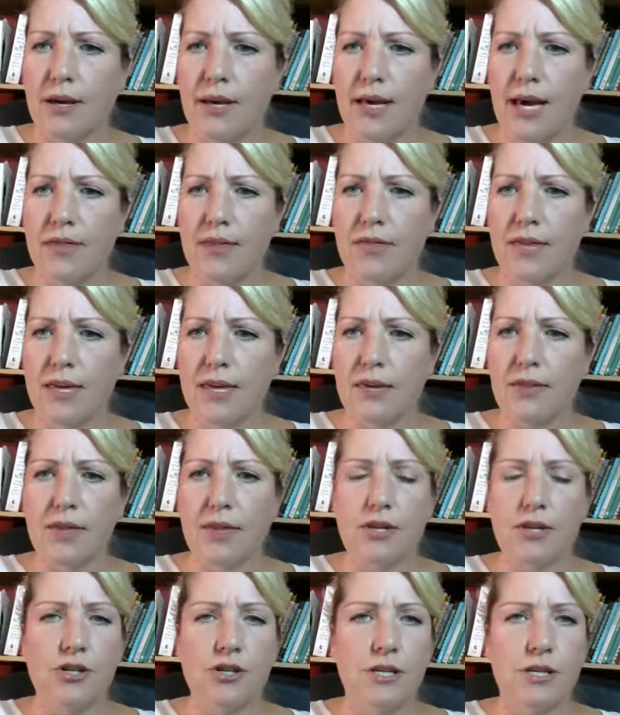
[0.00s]
I think
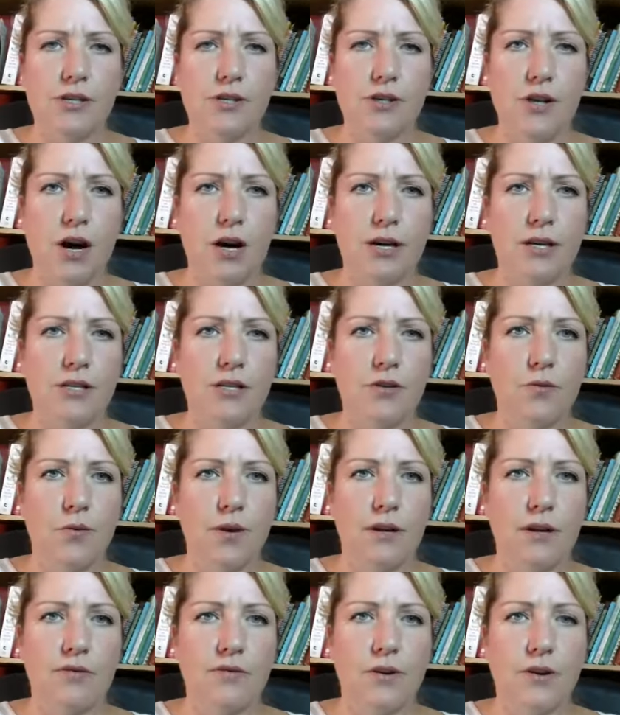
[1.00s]
that she's talking to
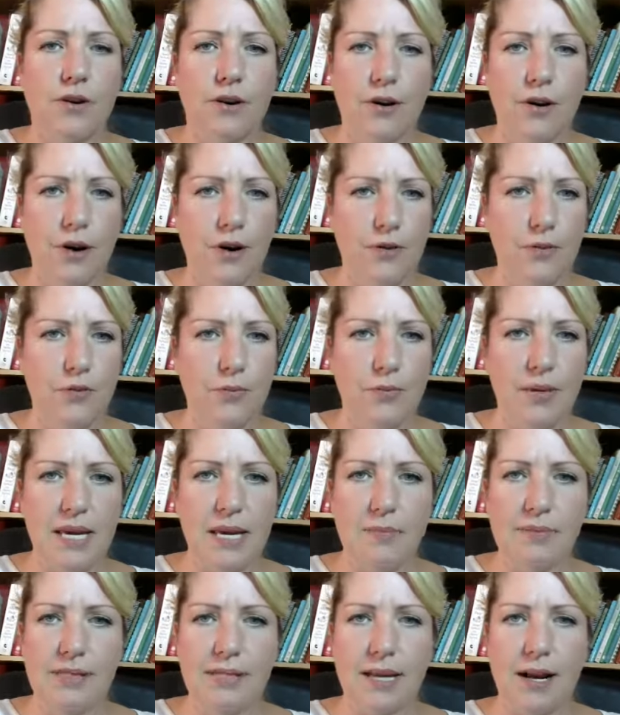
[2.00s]
one of her own
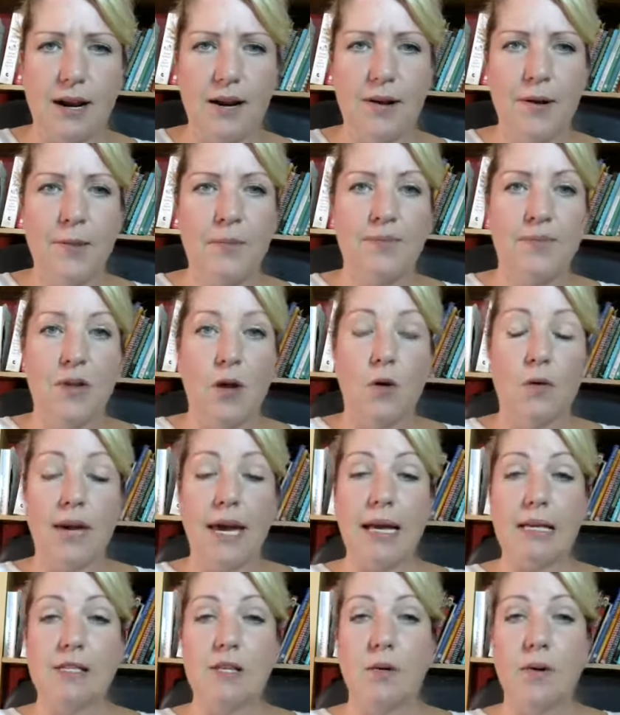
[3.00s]
peeps there.
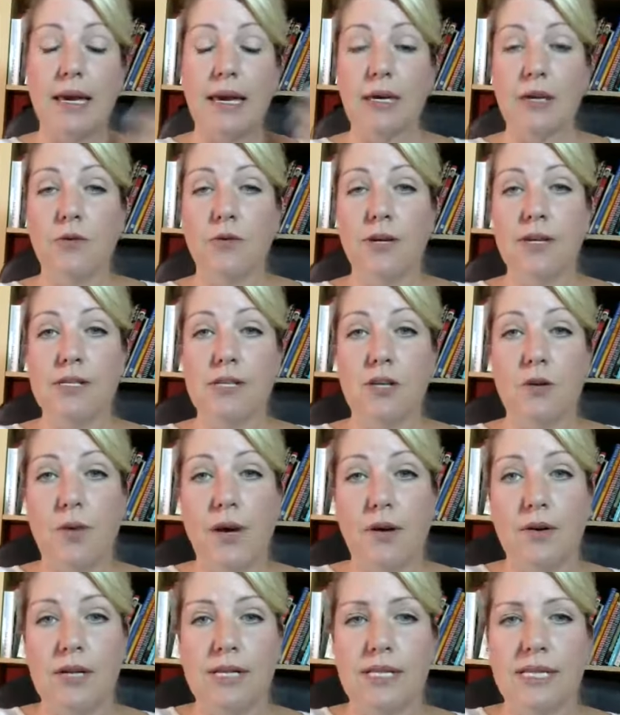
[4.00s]
Okay, so increased
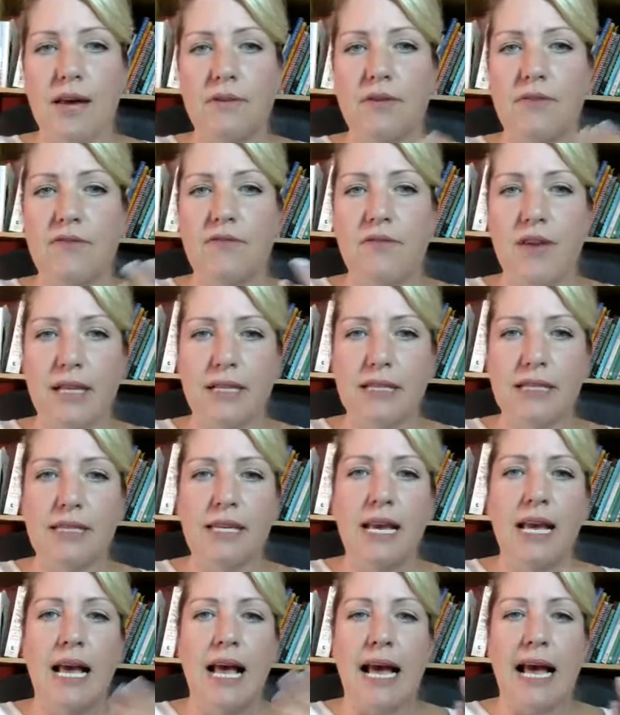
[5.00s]
awareness of events
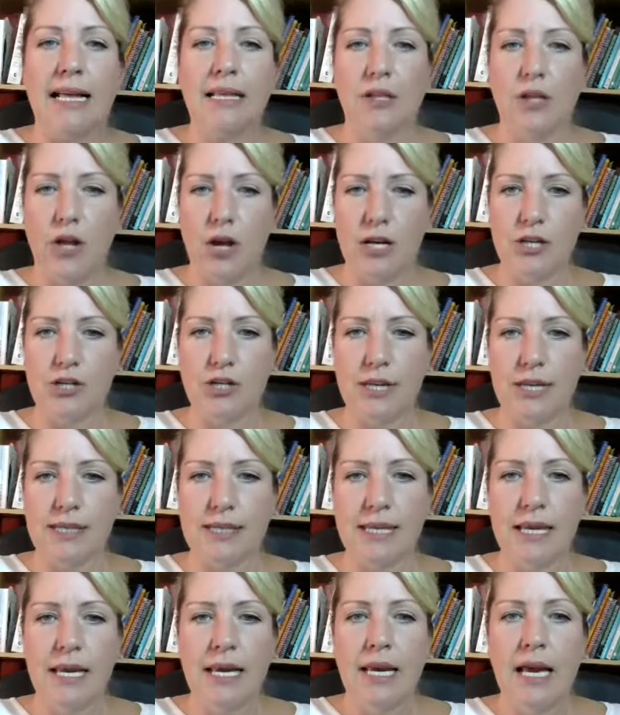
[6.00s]
and
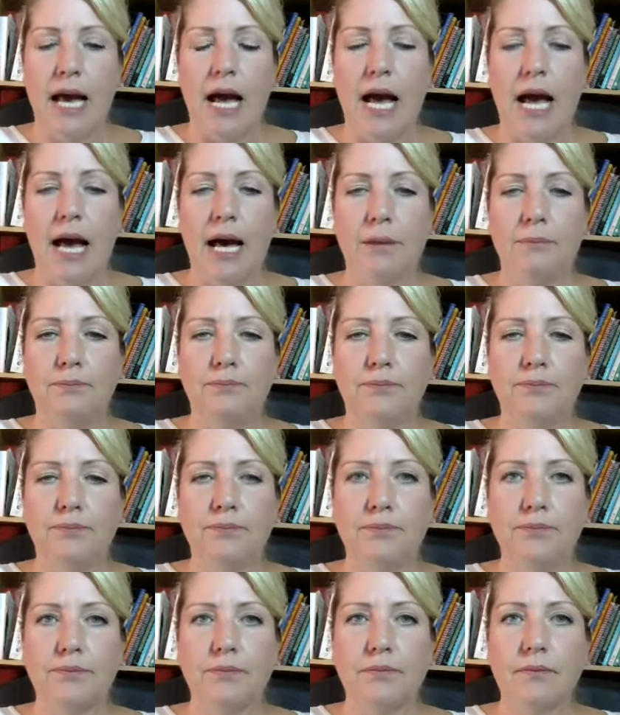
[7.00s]
launches.
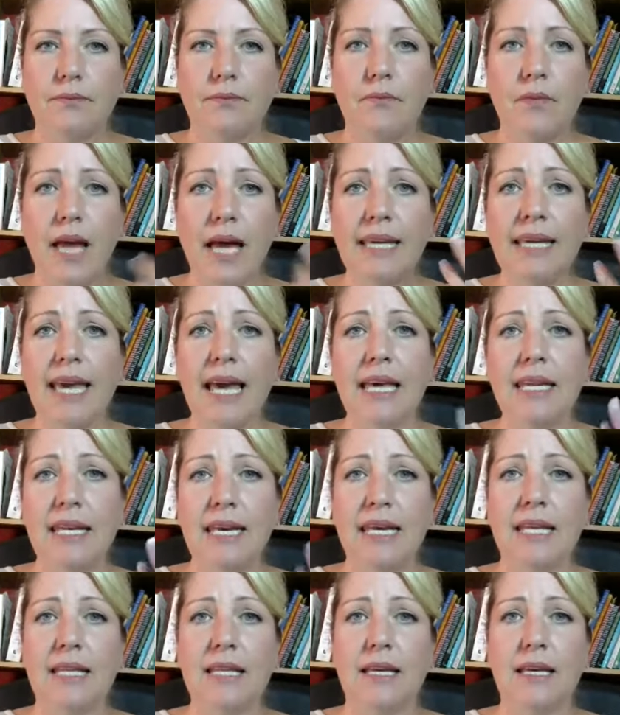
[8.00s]
Again,
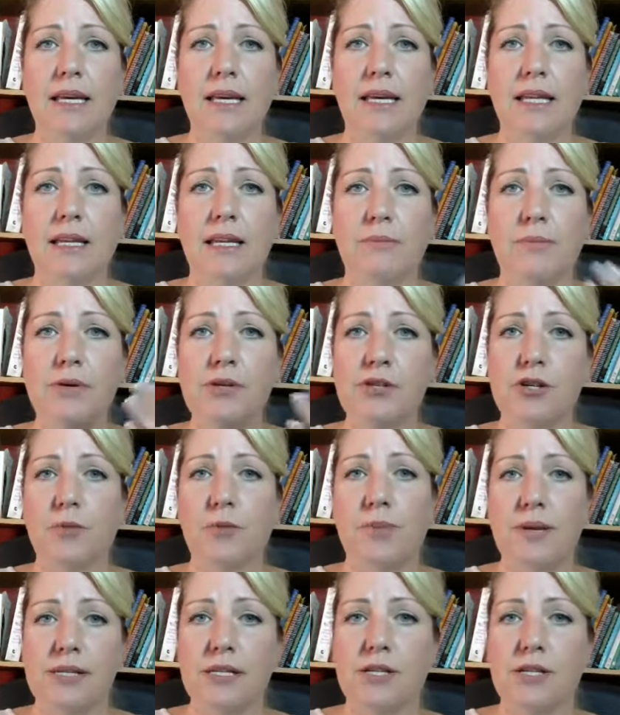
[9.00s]
in the Boost Your
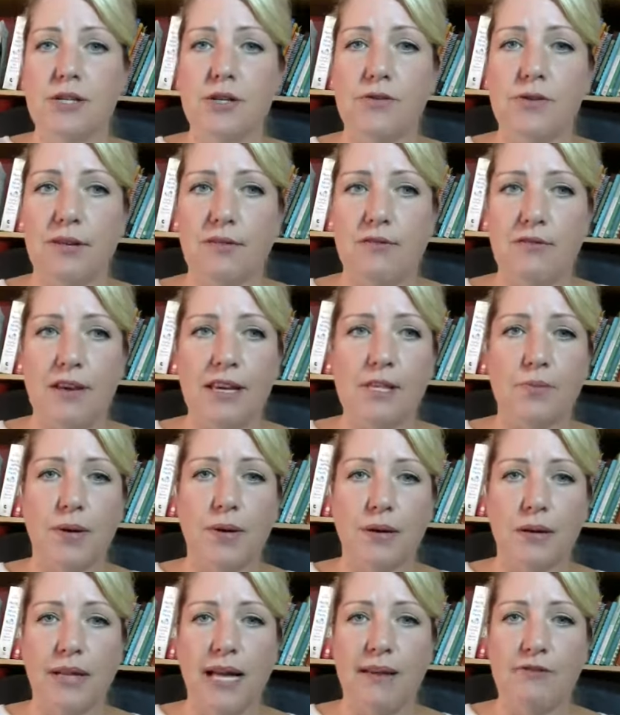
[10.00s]
Business Using
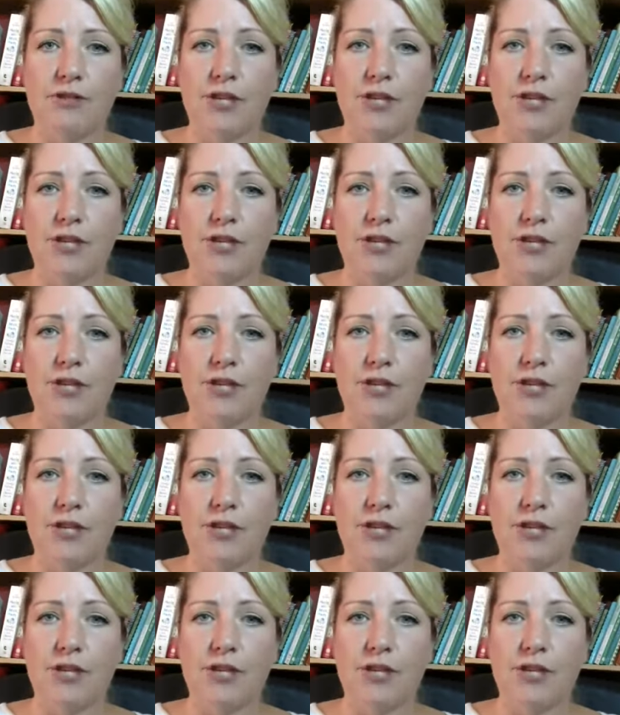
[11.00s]
Facebook Live